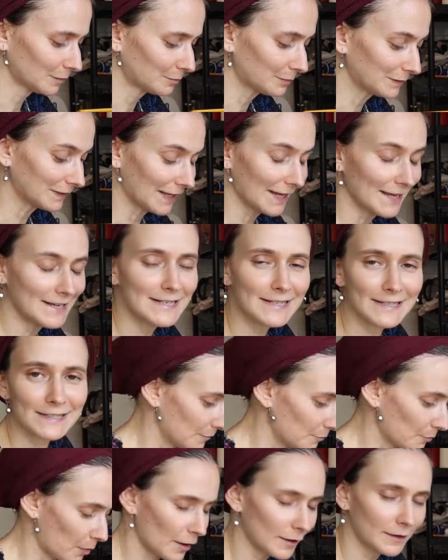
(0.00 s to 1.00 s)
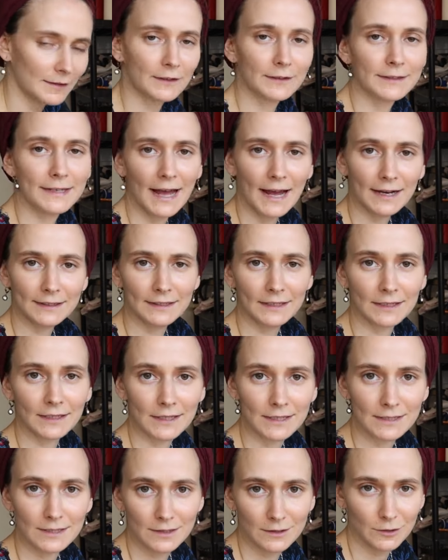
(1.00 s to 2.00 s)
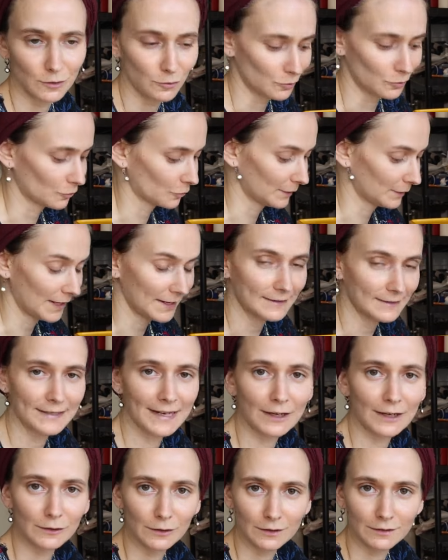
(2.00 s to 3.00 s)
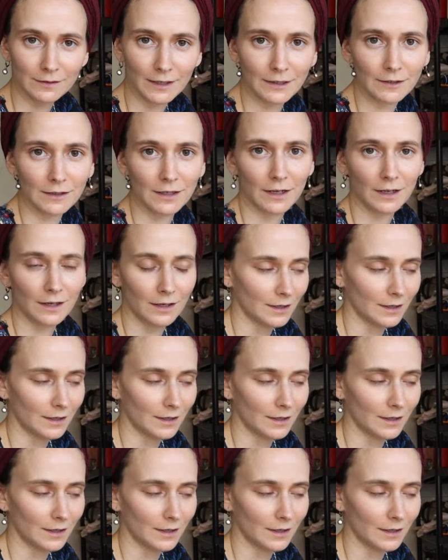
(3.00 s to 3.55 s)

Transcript: place. And part of their tactic is to create terror, right?